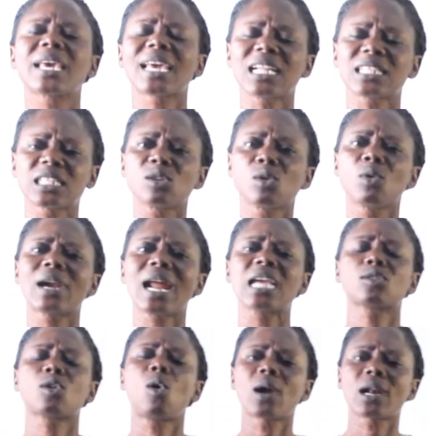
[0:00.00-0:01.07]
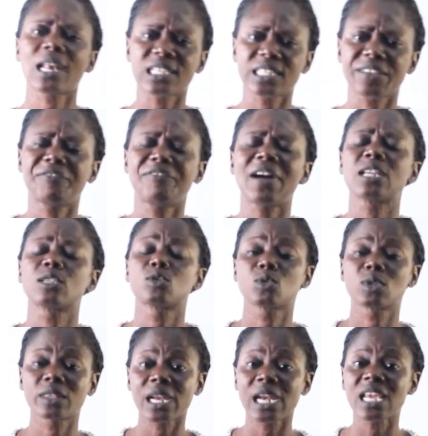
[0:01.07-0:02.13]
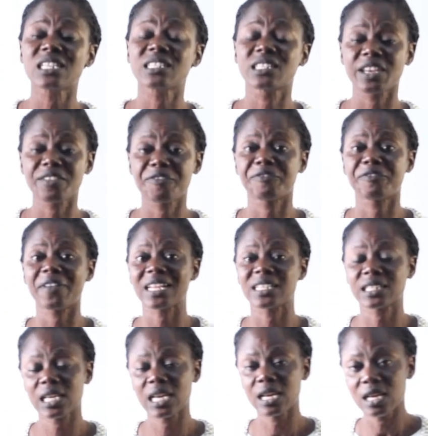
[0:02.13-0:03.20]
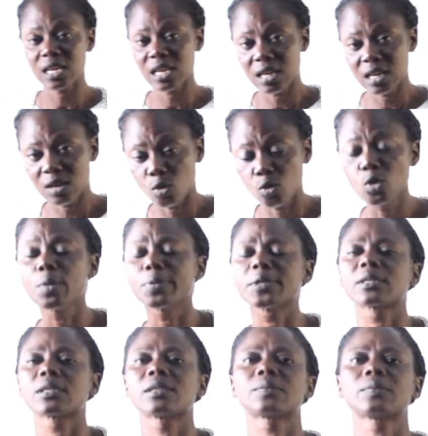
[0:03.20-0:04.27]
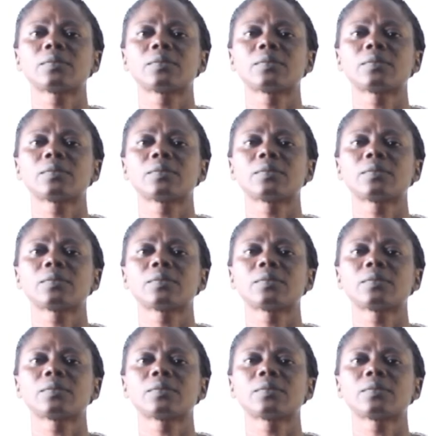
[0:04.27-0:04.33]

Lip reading: categorized or classified to three different groups.